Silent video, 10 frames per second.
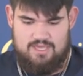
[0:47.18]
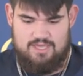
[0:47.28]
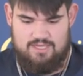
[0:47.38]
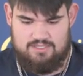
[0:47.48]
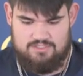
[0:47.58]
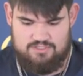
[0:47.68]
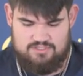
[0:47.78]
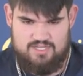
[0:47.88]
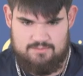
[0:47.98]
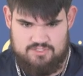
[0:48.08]
and
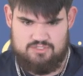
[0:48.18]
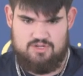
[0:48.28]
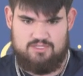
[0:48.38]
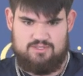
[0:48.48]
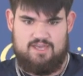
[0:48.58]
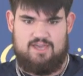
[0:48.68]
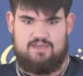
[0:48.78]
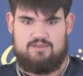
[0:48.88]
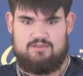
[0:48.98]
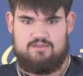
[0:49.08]
just demonstrate
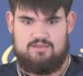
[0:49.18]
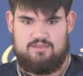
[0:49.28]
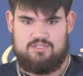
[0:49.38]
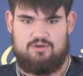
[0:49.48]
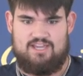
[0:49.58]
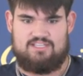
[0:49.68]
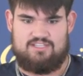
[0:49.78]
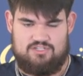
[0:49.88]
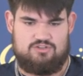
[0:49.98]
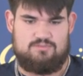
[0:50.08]
that, you know, I
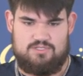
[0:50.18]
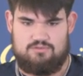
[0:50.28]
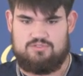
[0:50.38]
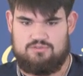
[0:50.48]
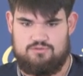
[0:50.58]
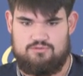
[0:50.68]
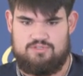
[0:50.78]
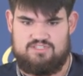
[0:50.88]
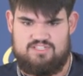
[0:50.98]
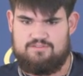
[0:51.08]
can contribute to
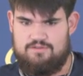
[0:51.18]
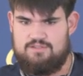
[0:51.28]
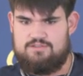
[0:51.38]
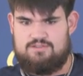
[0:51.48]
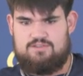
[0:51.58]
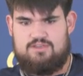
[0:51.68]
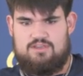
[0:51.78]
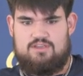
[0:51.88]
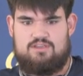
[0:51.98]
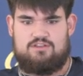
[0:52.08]
this defense
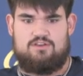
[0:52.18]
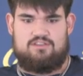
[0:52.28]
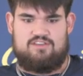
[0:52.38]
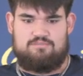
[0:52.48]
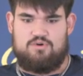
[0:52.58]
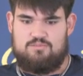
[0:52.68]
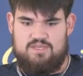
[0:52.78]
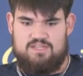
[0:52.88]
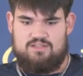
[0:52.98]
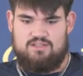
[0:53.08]
you know they've put
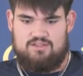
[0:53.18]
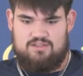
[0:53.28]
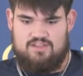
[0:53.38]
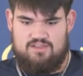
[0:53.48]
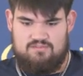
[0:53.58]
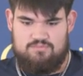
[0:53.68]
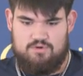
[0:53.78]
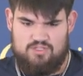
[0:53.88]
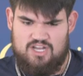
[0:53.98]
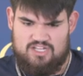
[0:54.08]
me in a they've
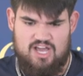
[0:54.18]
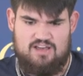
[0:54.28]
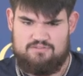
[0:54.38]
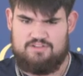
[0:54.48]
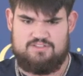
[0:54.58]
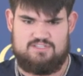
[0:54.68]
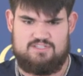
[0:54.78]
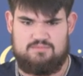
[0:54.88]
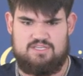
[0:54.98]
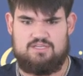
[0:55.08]
put a lot of confidence
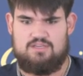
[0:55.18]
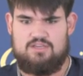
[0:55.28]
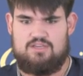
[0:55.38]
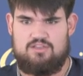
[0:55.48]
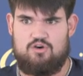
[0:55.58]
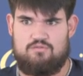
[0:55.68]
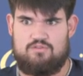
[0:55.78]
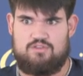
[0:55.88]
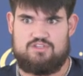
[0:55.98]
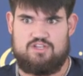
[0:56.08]
in me
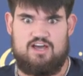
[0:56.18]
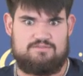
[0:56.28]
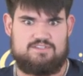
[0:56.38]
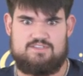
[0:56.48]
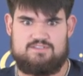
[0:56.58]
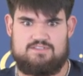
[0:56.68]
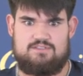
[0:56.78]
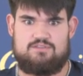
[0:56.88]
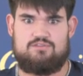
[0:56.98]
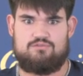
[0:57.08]
over this
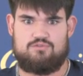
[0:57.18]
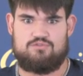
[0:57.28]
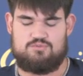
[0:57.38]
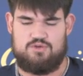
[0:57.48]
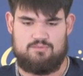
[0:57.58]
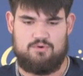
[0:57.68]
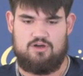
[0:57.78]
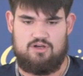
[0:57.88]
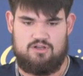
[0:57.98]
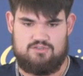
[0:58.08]
offseason through spring
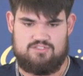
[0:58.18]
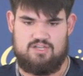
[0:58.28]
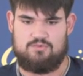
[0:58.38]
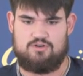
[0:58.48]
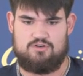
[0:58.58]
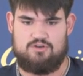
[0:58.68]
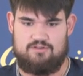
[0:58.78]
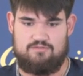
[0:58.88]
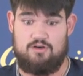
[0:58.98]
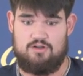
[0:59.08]
ball, summer,
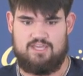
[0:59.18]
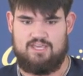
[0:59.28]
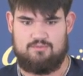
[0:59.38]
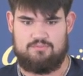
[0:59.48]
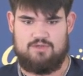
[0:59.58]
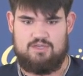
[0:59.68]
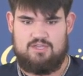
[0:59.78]
and fall camp